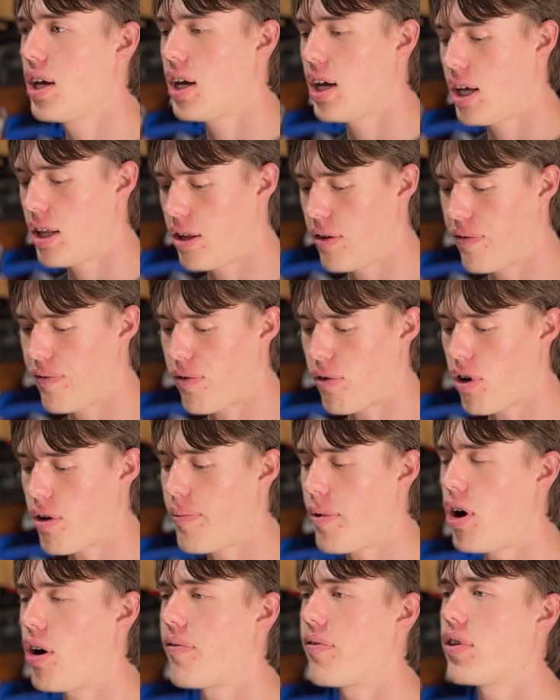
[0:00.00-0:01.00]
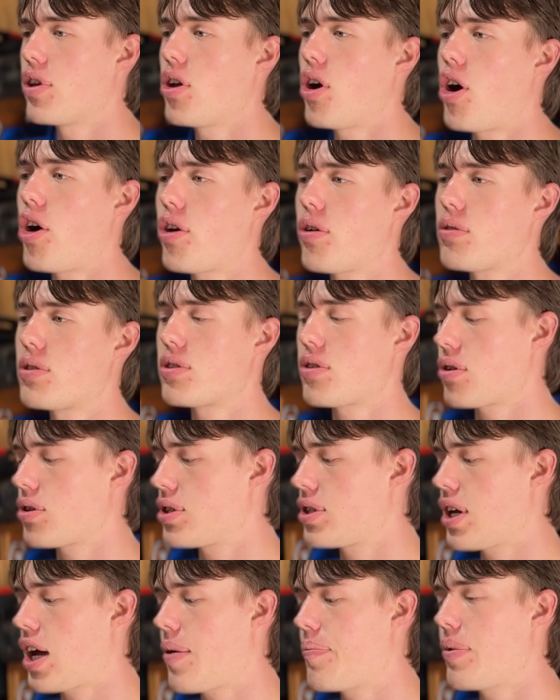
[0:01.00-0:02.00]
in the form of the Auto Start
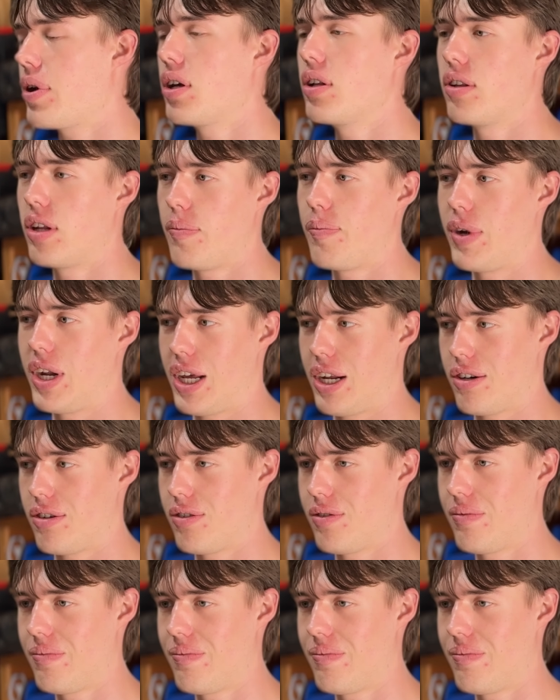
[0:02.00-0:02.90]
Stop Eliminator.